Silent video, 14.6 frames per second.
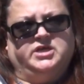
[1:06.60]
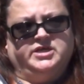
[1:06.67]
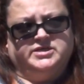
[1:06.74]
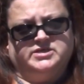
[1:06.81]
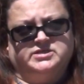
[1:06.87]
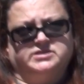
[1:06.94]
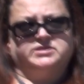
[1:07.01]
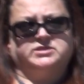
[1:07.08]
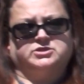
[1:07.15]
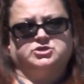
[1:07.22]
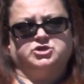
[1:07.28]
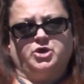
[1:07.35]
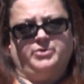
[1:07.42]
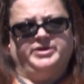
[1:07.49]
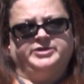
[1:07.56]
is
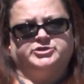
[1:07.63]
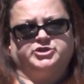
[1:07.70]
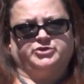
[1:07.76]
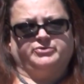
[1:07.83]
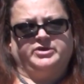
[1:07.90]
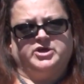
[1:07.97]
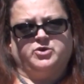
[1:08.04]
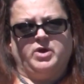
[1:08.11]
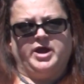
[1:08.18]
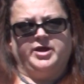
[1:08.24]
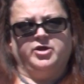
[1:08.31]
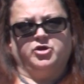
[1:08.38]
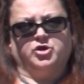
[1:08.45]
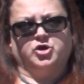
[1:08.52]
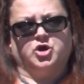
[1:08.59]
going to
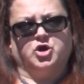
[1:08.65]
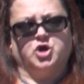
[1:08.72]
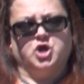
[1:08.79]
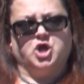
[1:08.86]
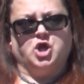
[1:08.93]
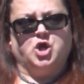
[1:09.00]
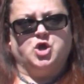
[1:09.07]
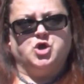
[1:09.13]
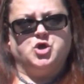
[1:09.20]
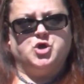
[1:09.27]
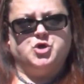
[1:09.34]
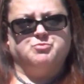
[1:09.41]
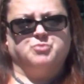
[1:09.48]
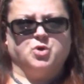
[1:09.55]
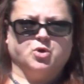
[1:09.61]
require
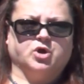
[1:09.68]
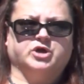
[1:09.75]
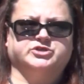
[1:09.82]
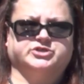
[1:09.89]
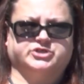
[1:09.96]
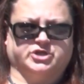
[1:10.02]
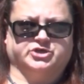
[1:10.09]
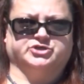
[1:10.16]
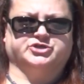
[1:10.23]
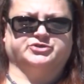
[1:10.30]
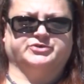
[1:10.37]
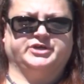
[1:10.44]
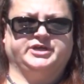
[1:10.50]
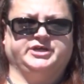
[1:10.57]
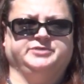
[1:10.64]
more
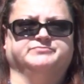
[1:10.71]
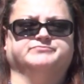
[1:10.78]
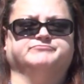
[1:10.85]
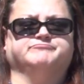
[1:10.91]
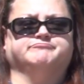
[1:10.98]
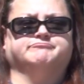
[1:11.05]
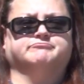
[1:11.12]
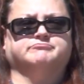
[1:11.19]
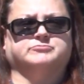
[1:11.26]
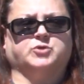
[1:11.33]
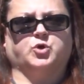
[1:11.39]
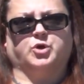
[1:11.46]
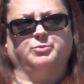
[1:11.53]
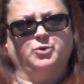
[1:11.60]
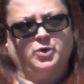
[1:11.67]
surgery
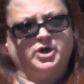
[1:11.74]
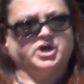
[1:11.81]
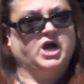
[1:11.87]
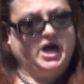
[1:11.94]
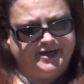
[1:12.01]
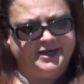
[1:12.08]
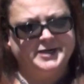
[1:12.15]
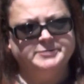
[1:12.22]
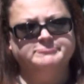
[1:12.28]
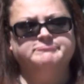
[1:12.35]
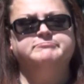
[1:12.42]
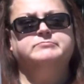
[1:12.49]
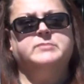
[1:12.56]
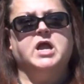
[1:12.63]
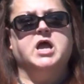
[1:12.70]
or more cutting
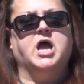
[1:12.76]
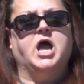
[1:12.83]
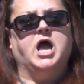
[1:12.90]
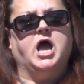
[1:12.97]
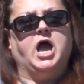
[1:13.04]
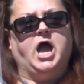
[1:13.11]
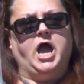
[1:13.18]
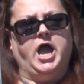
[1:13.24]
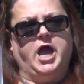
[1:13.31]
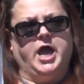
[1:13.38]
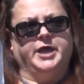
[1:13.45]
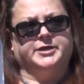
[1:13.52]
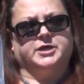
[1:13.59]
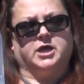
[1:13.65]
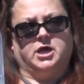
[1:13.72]

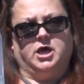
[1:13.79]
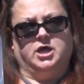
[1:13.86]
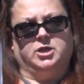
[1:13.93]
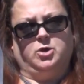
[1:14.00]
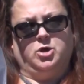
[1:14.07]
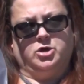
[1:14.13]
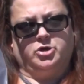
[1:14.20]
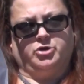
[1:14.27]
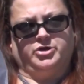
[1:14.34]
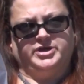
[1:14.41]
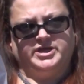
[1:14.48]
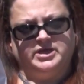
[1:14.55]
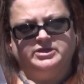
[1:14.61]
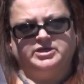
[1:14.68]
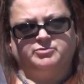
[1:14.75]
and a longer
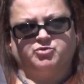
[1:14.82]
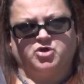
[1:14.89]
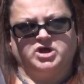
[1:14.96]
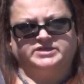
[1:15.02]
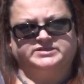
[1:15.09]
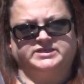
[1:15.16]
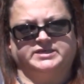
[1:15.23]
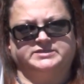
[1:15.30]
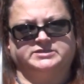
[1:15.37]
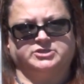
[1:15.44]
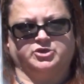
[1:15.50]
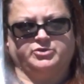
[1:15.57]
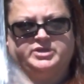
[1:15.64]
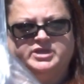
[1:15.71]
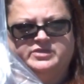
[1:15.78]
healing process,
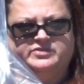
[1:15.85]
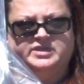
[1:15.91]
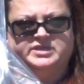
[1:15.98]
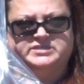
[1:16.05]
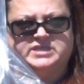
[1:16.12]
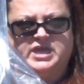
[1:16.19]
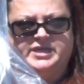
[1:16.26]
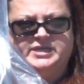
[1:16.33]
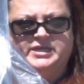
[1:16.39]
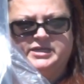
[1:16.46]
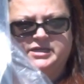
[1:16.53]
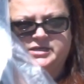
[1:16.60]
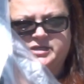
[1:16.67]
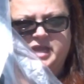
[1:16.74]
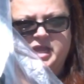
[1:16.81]
so he thinks I
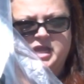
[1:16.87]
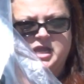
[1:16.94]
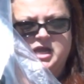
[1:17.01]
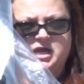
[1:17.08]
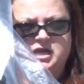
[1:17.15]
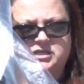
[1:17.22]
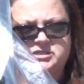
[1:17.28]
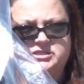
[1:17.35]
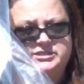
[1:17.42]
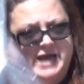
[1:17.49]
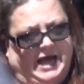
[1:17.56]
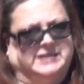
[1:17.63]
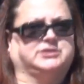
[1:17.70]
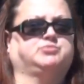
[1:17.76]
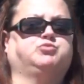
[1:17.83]
needed
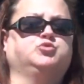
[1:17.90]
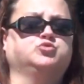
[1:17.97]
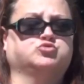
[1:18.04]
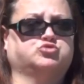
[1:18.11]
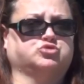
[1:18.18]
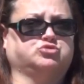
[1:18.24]
Das Boot.